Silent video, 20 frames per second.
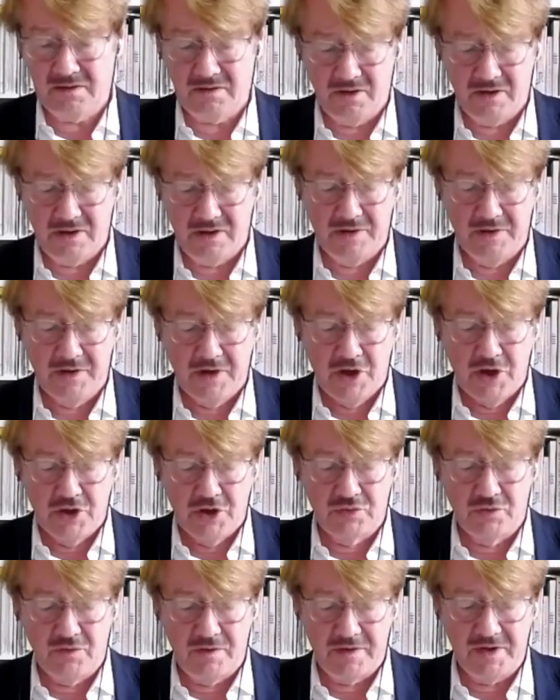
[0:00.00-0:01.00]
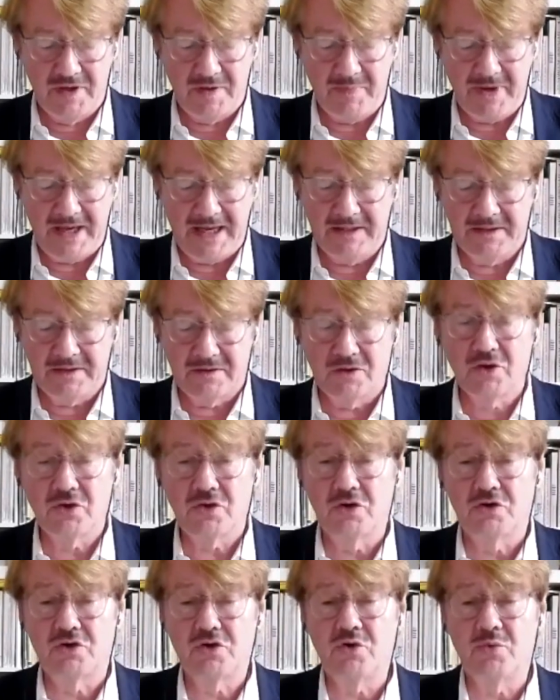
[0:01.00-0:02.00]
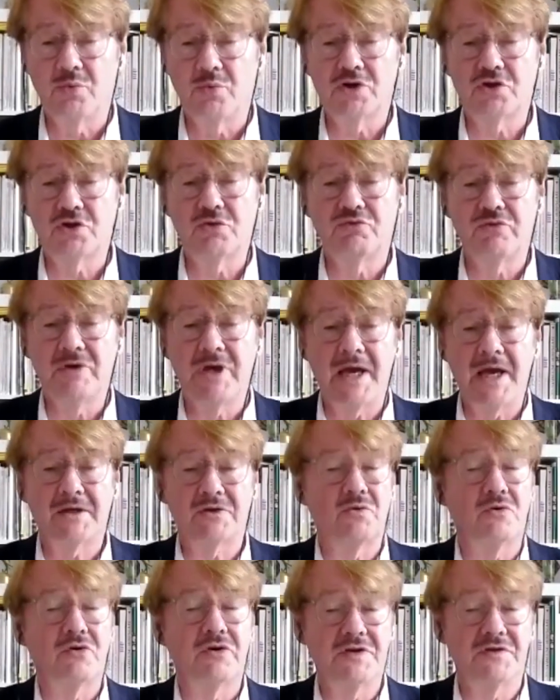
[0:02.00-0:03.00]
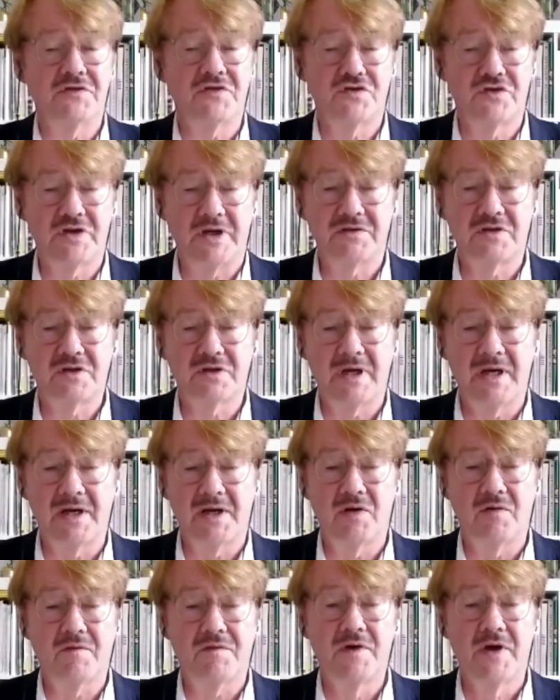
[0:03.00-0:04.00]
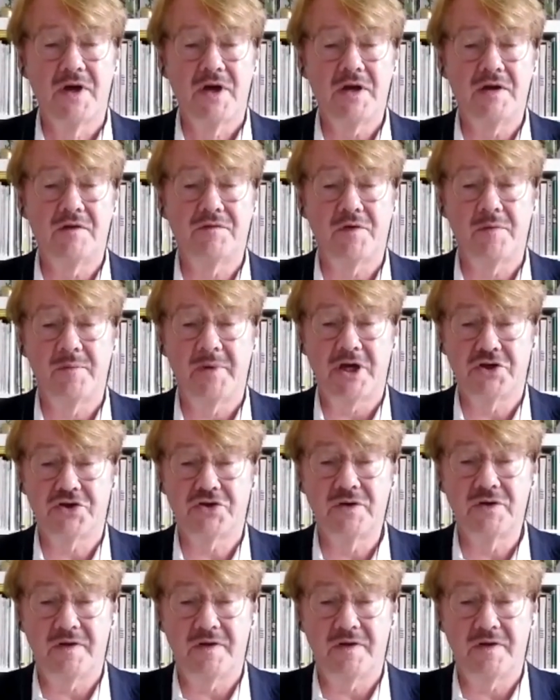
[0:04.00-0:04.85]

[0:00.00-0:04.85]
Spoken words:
to the debate. Do you want to react, or it's just a kind of information,